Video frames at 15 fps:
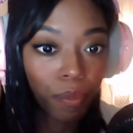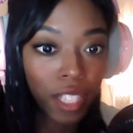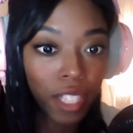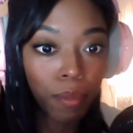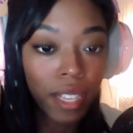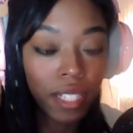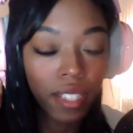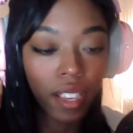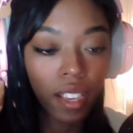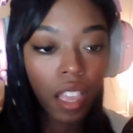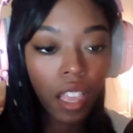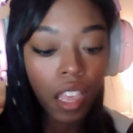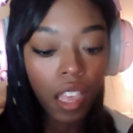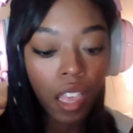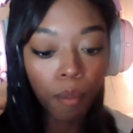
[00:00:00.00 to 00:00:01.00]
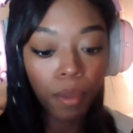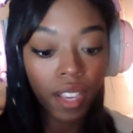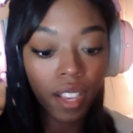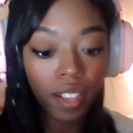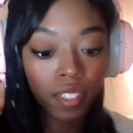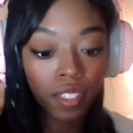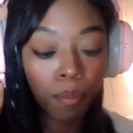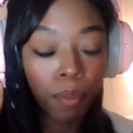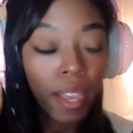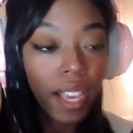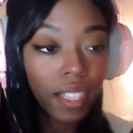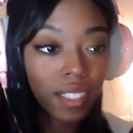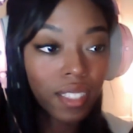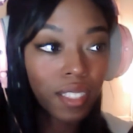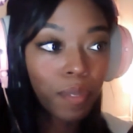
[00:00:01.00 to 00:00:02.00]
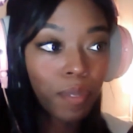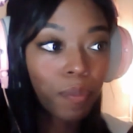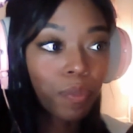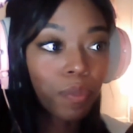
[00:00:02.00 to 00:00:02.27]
That's amazing, because the Pix,